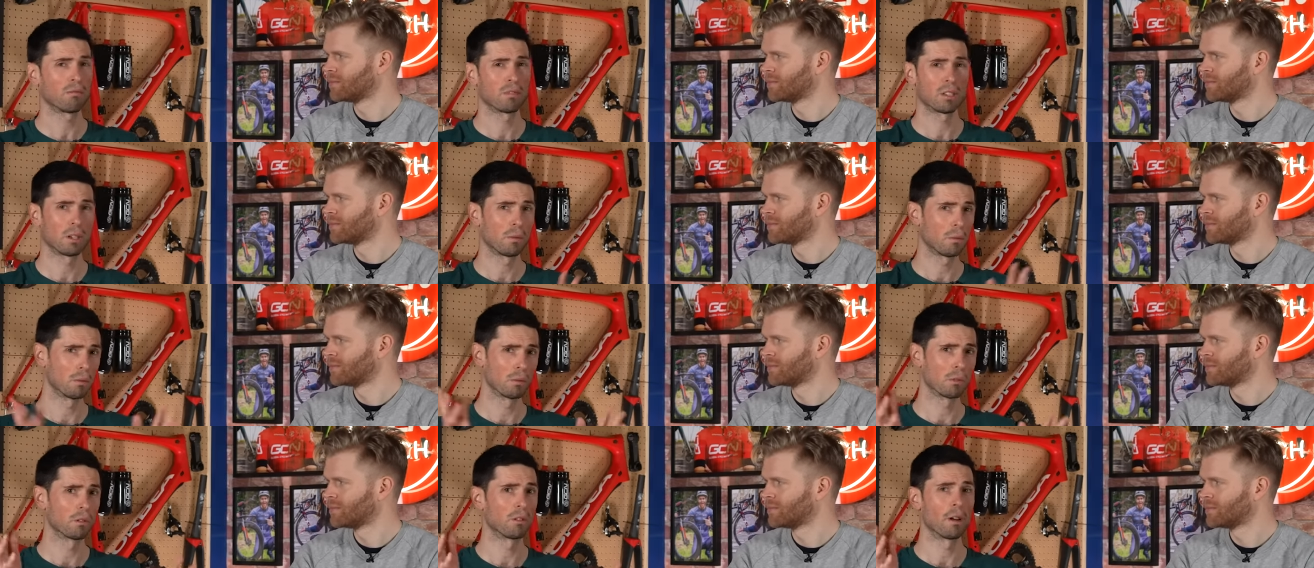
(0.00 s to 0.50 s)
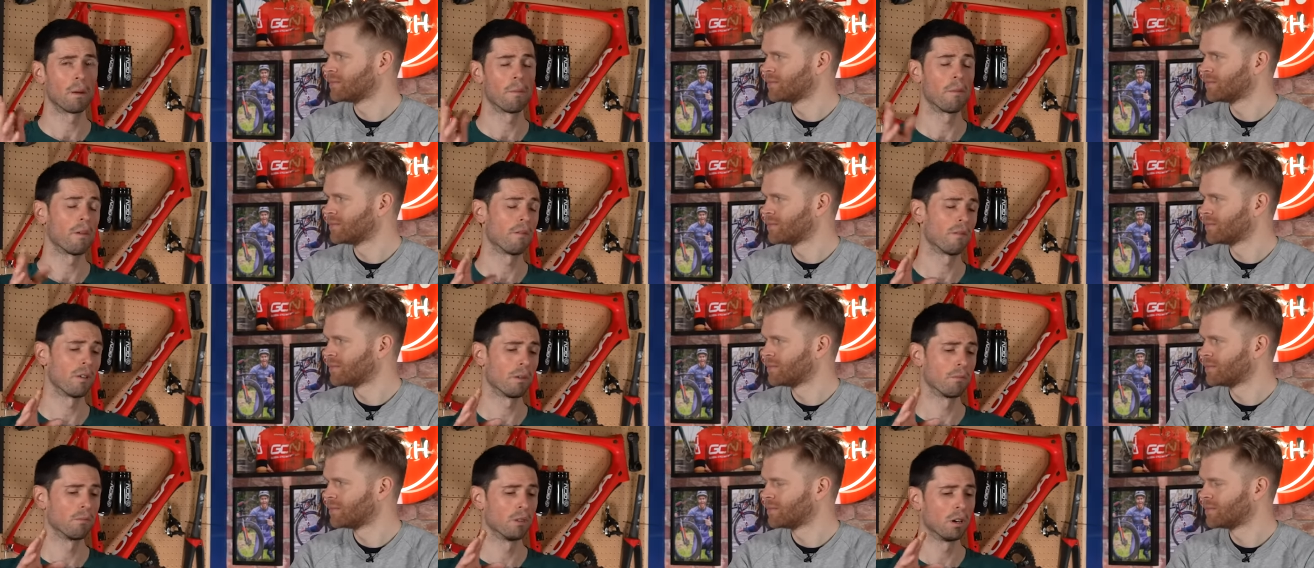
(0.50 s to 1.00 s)
Speaker 1: Someone will correct me
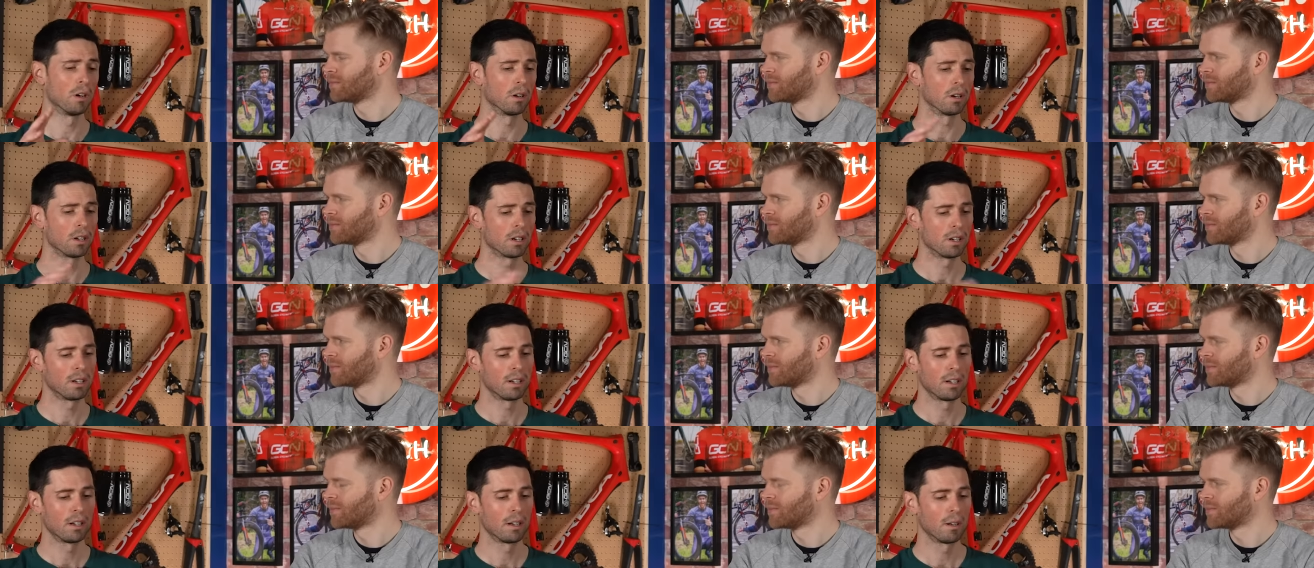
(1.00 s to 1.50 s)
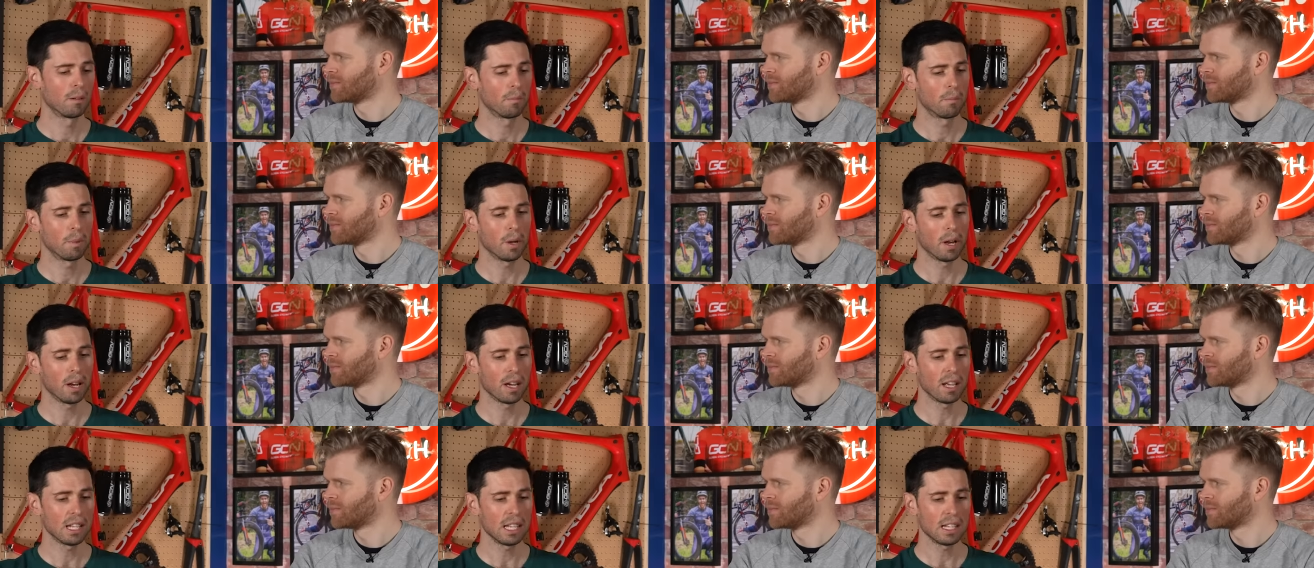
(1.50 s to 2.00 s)
if I'm wrong.
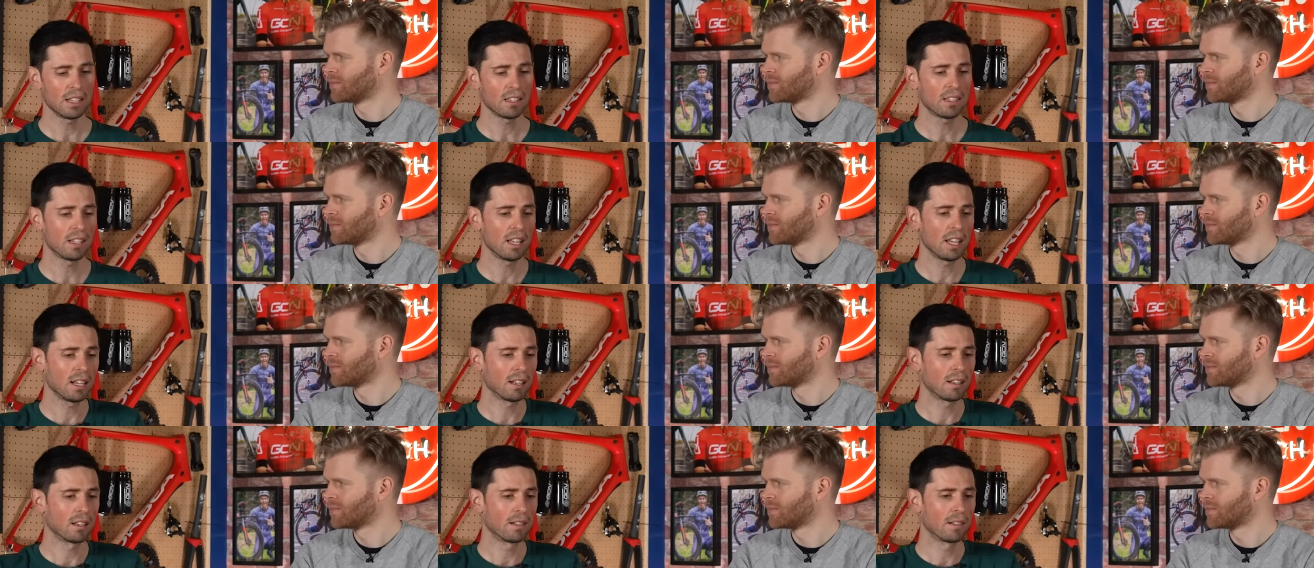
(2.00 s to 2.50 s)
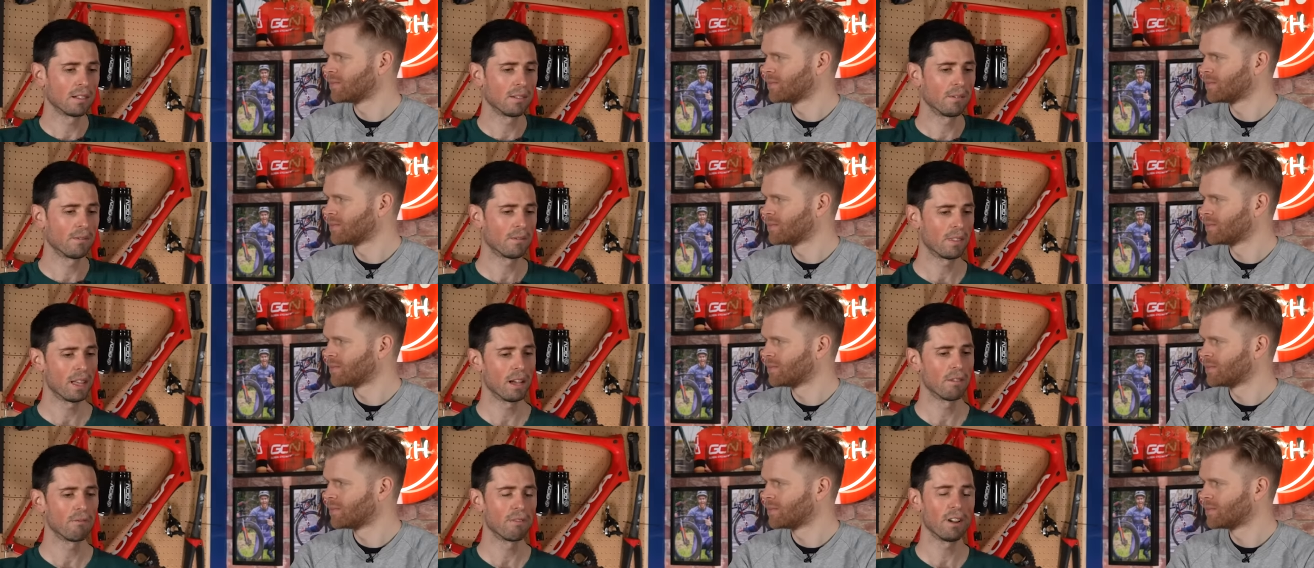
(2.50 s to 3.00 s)
But I just think
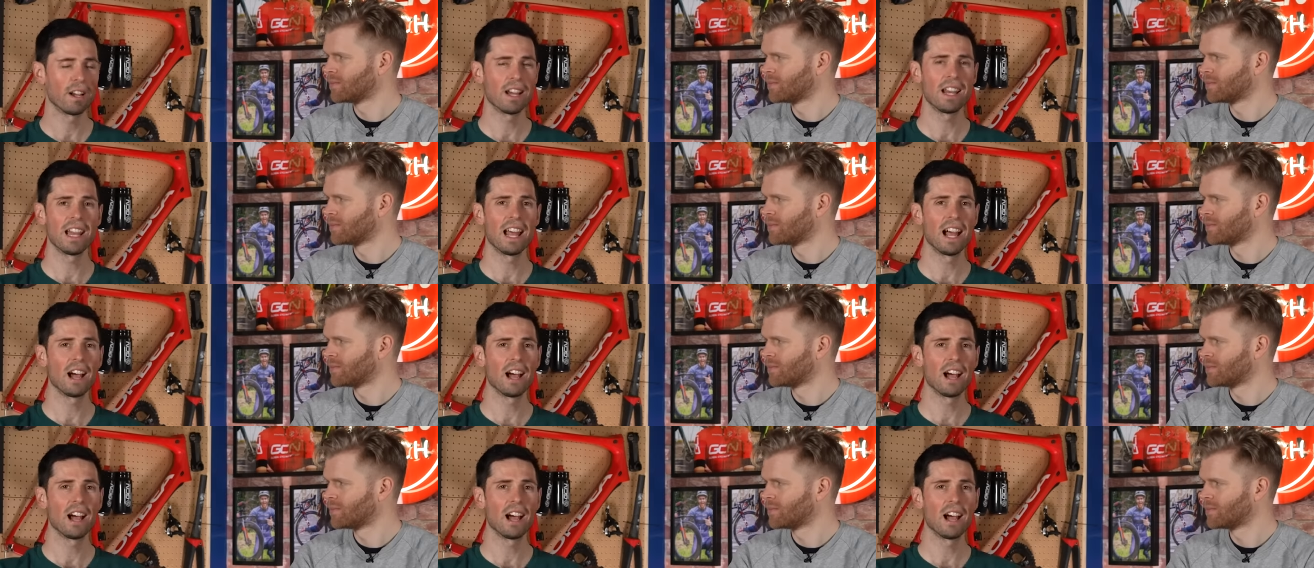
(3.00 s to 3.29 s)
they're running